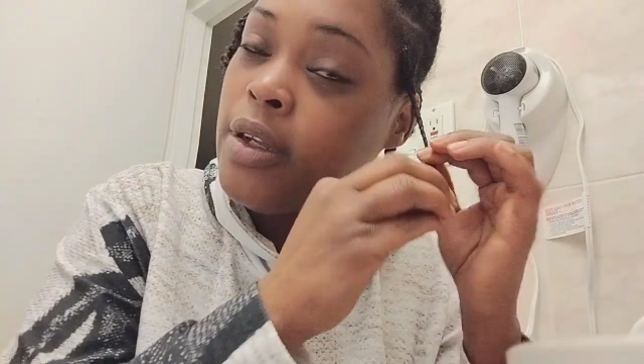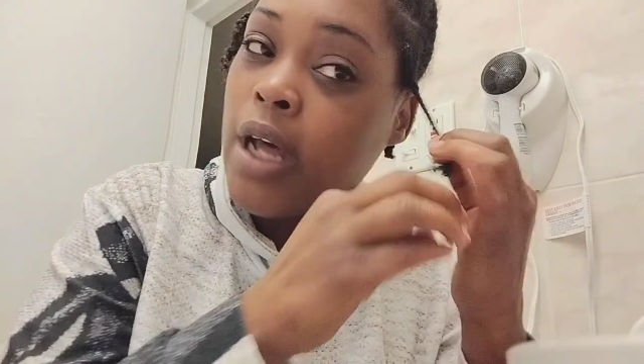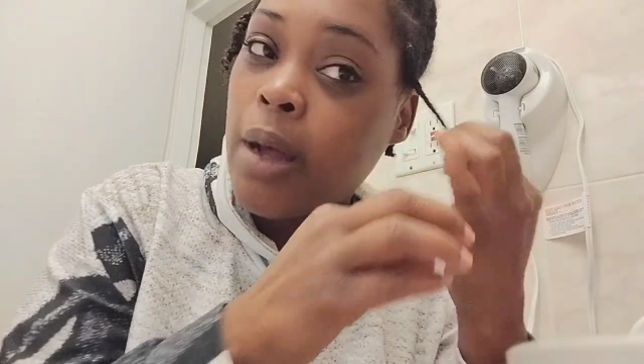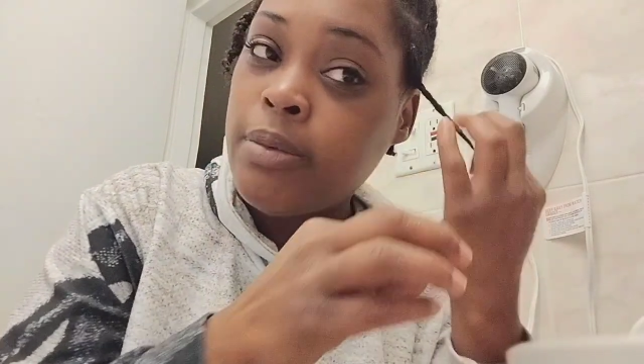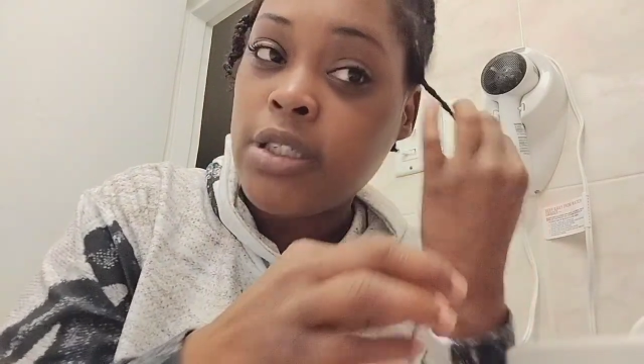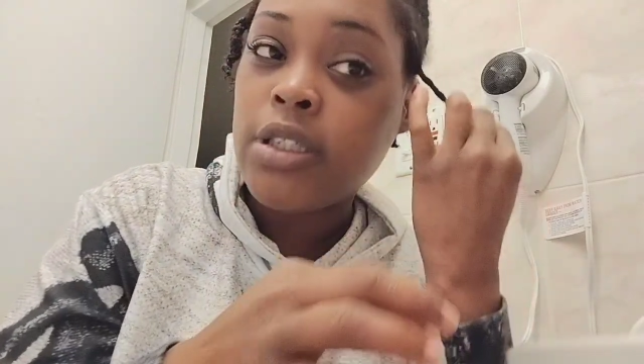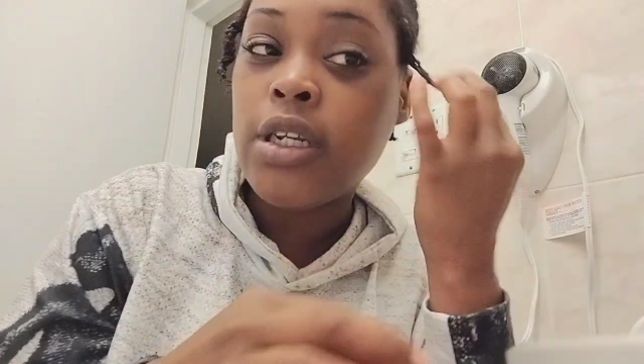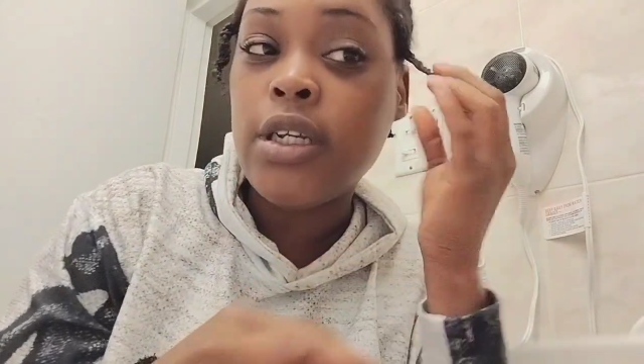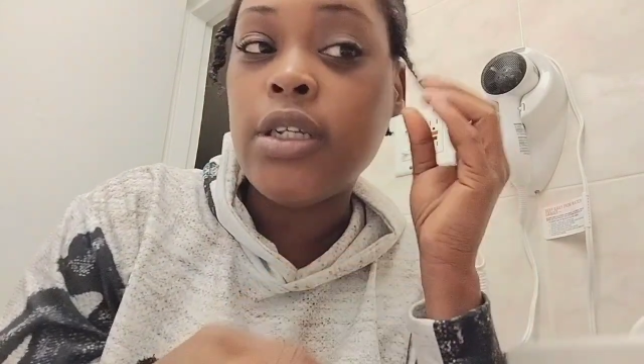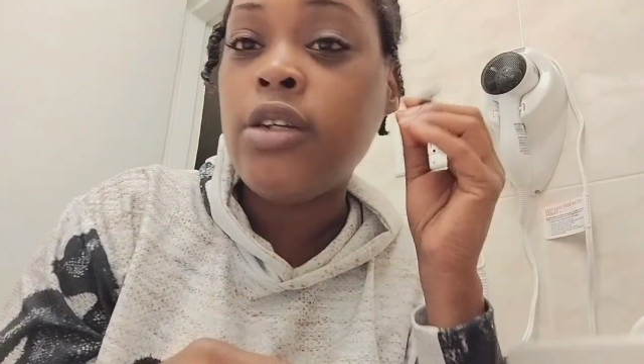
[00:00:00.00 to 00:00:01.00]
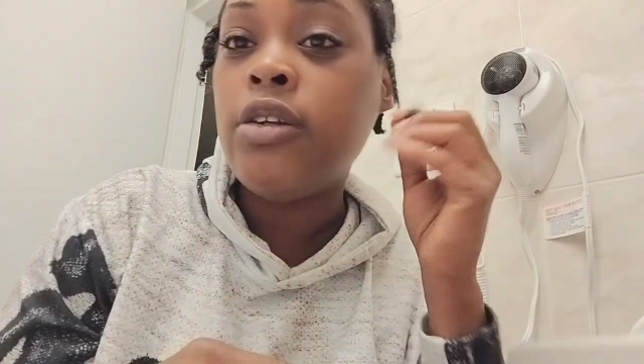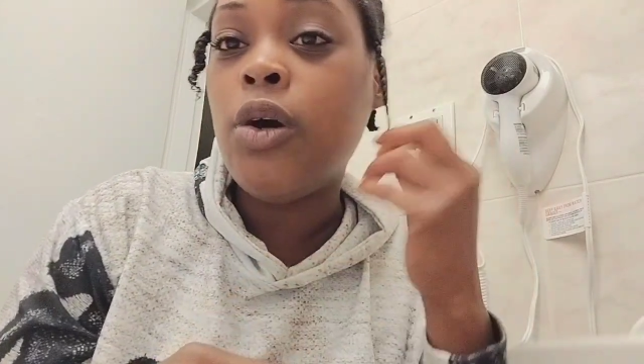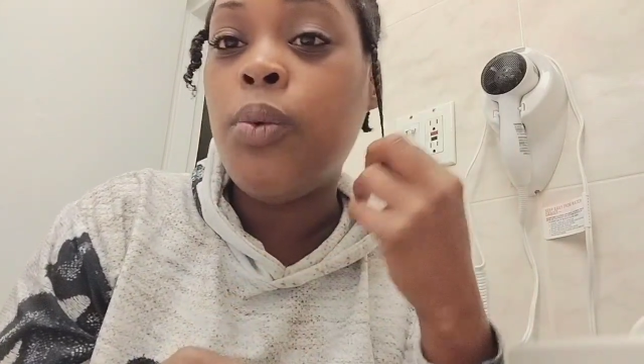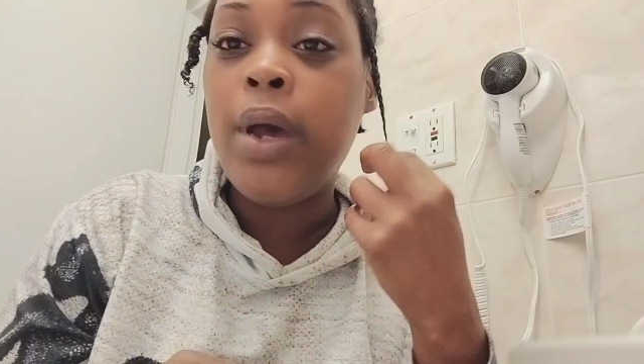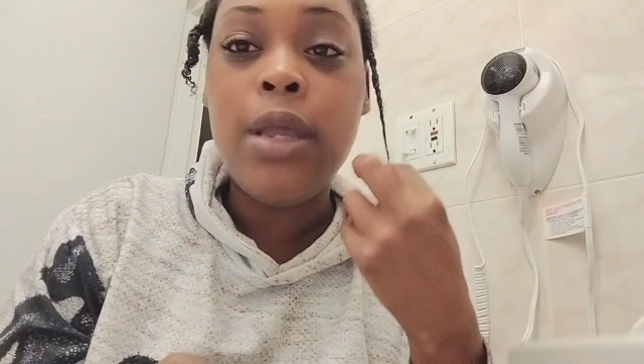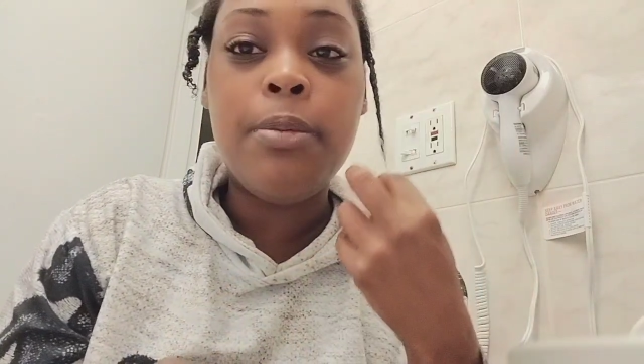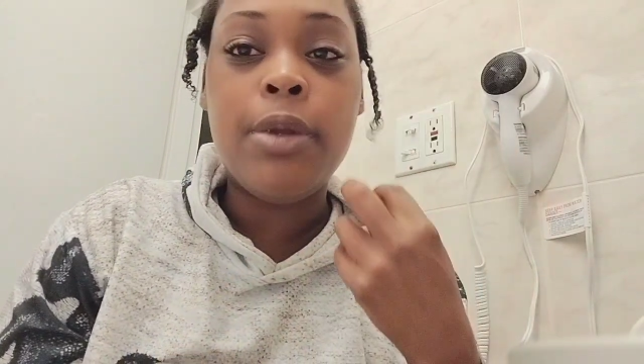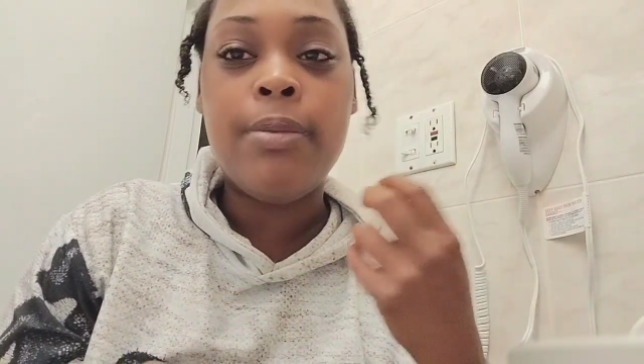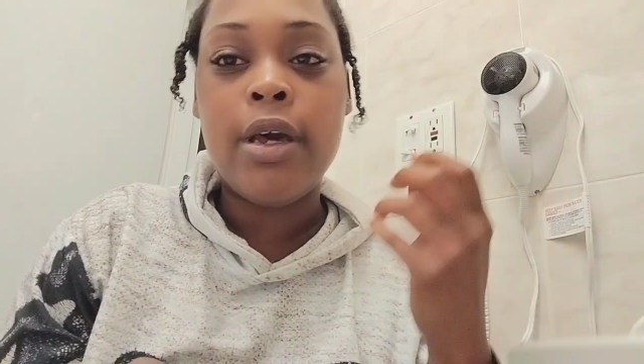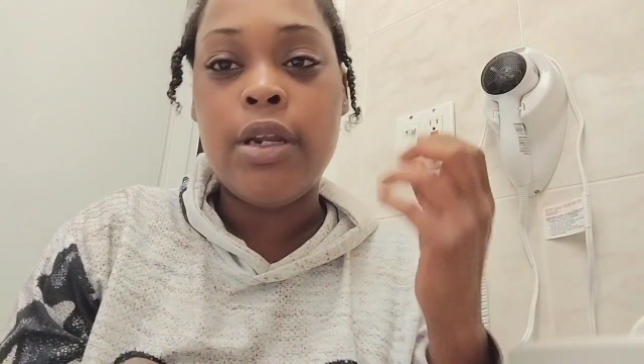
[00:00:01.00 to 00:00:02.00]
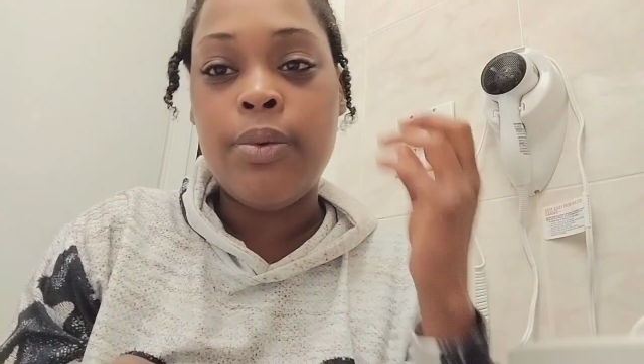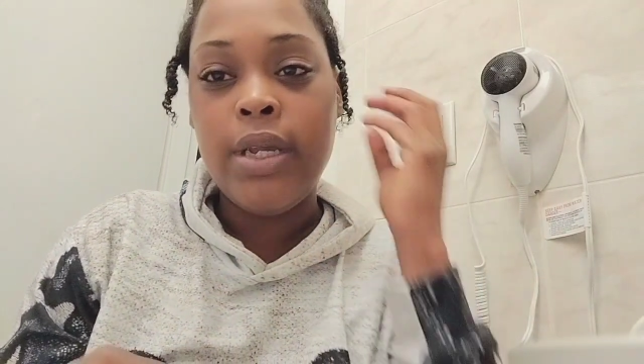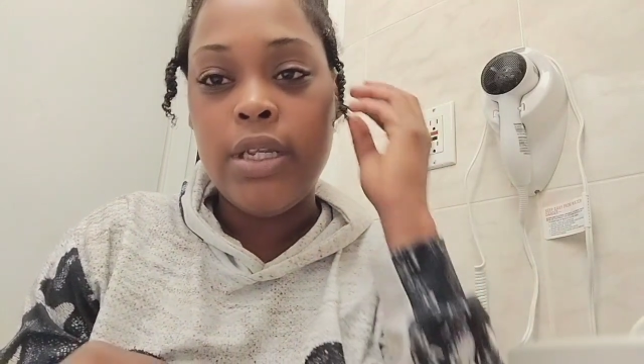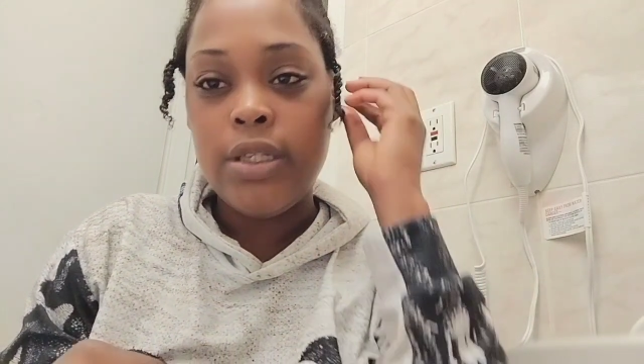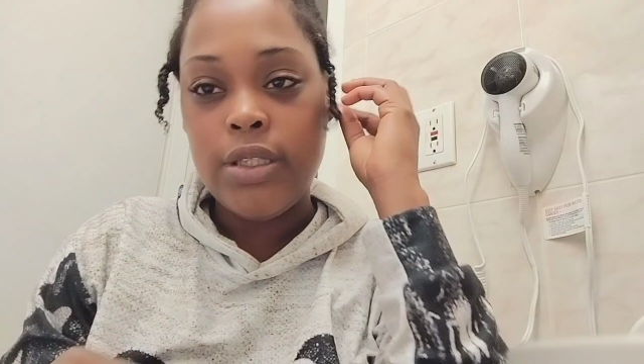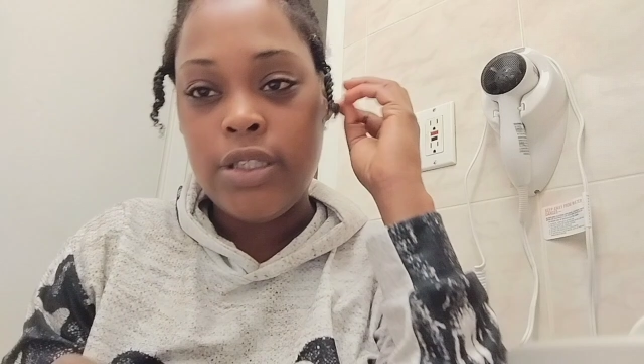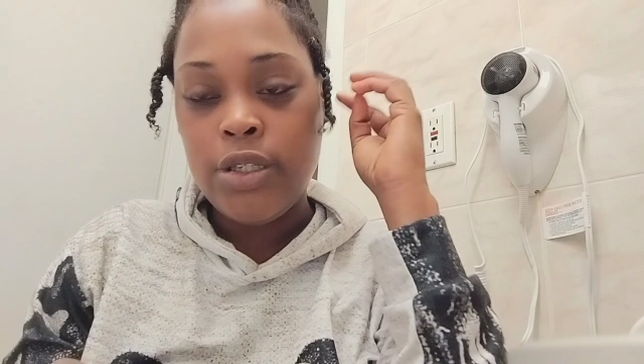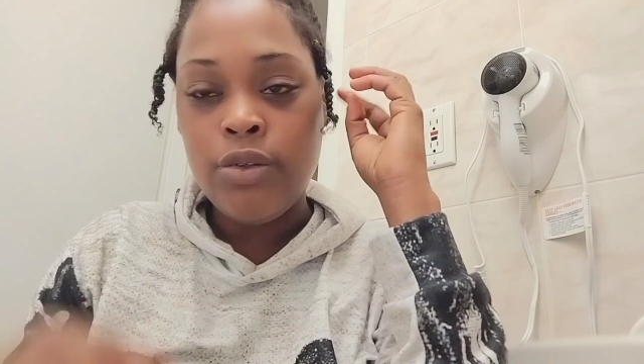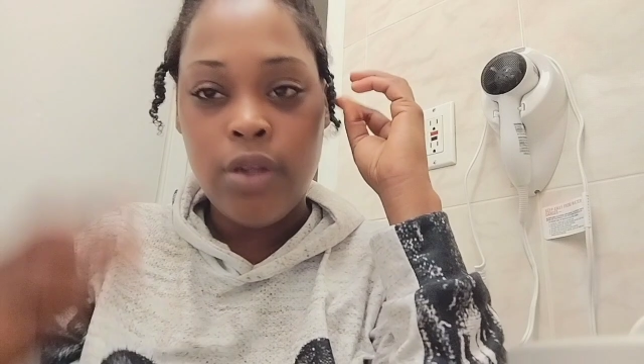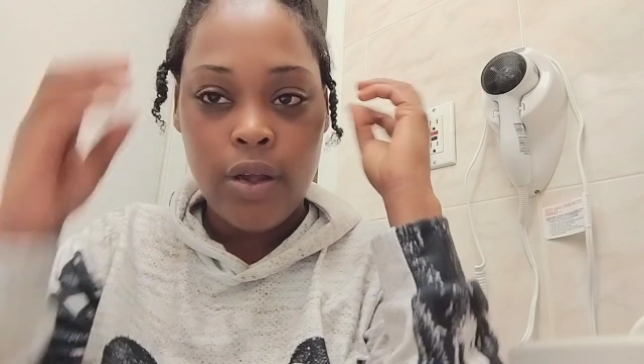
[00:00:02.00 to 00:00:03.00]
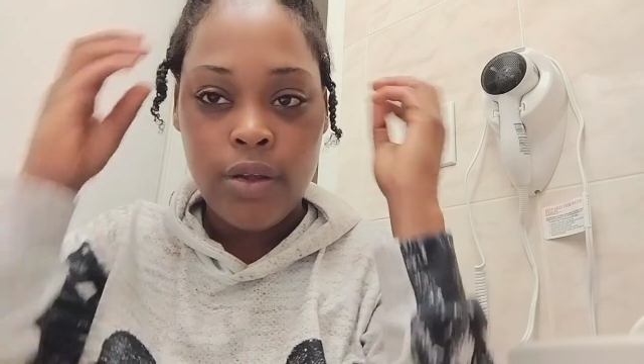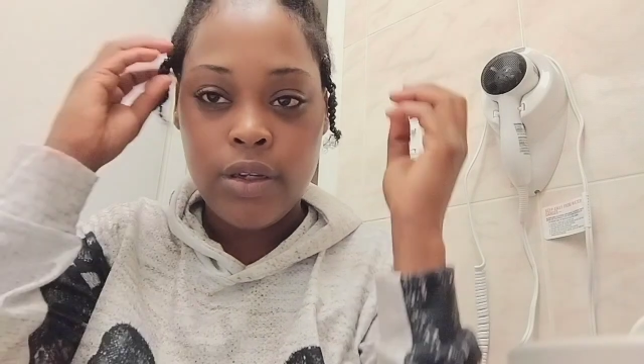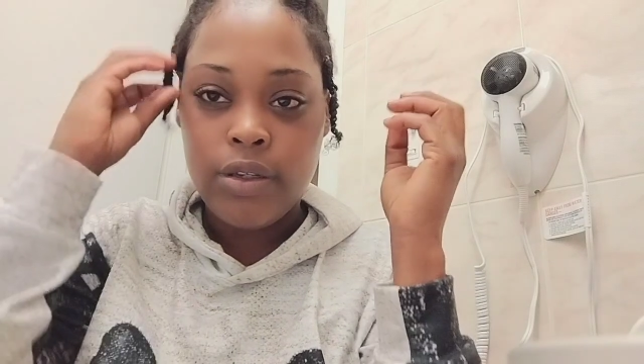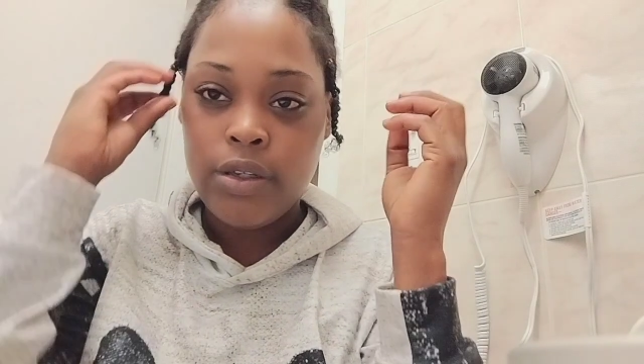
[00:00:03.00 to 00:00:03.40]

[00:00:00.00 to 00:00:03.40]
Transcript: I'm just gonna, you know, wait, but I'm not gonna wait too long,